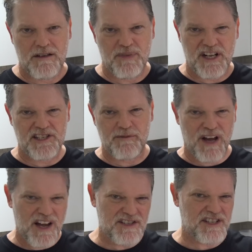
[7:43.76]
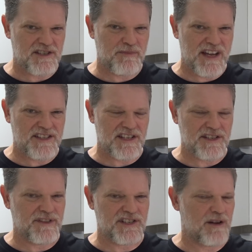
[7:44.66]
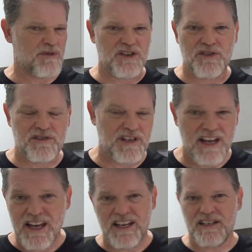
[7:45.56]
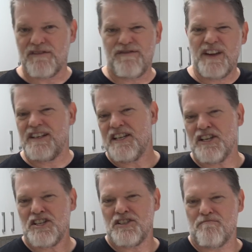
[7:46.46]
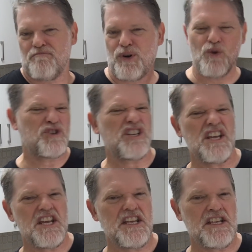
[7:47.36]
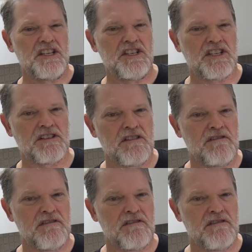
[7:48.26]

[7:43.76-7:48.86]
But I suppose this pizza's for someone who's into fitness and proteins and